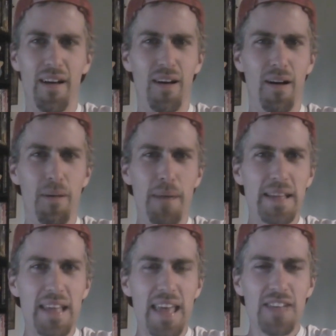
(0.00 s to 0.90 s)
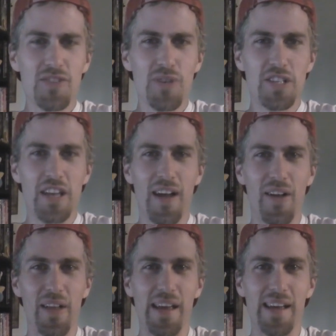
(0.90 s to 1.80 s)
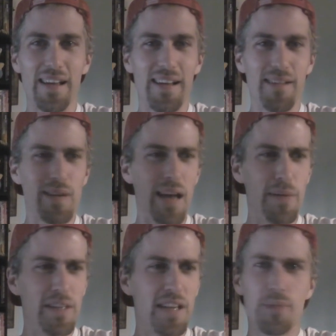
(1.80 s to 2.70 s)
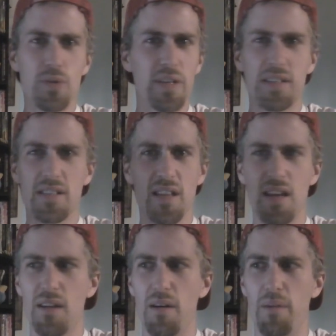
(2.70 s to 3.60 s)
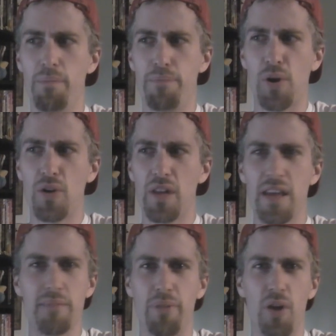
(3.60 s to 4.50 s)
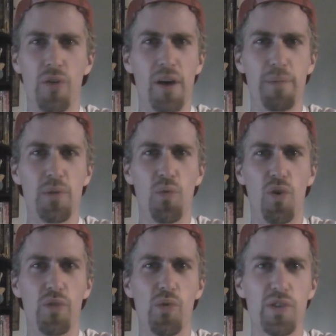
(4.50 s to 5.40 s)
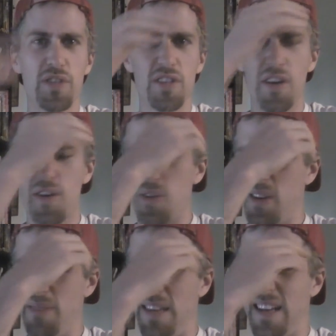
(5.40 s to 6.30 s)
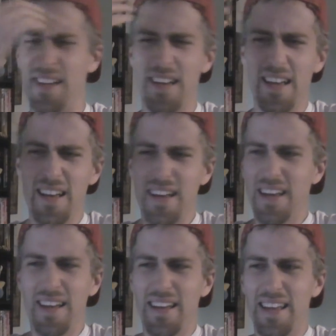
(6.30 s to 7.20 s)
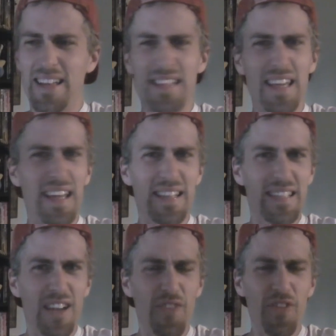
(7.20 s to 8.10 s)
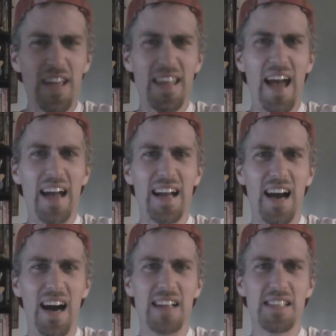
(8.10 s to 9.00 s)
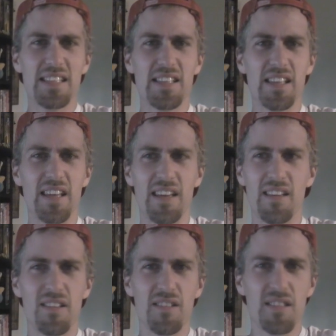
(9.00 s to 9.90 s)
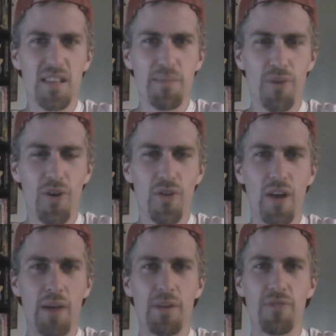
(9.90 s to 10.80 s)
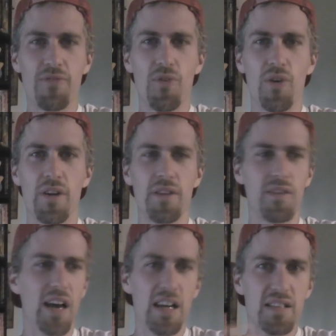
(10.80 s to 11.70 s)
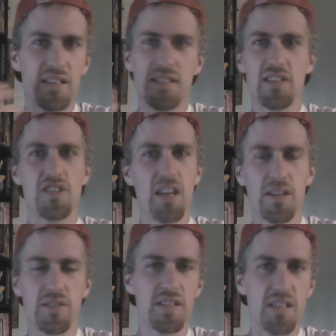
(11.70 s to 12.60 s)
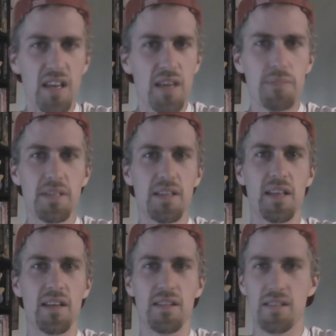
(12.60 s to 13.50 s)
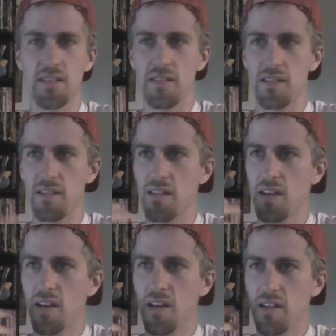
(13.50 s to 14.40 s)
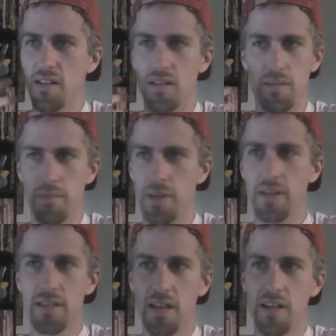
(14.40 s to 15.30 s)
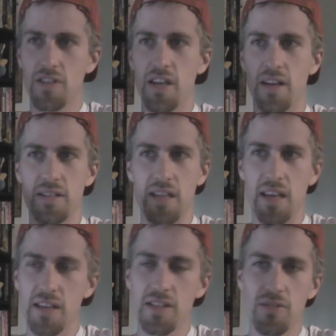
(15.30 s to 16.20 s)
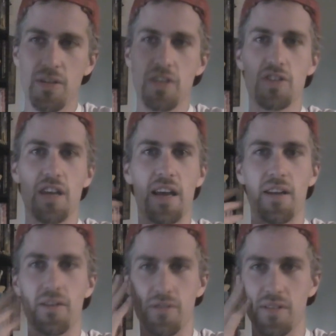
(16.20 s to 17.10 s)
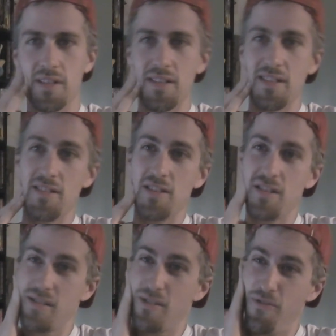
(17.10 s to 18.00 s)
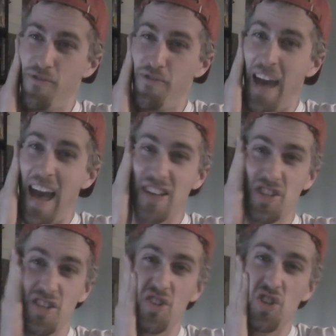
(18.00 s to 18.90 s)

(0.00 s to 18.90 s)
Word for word: about the History Channel? Like, I mean, how many times you want to see Berlin blown up in World War II? I mean, it's like stuff like that constantly you see programming for, and you constantly see channels themed to this, and just the military channels, the history channels, the just fashion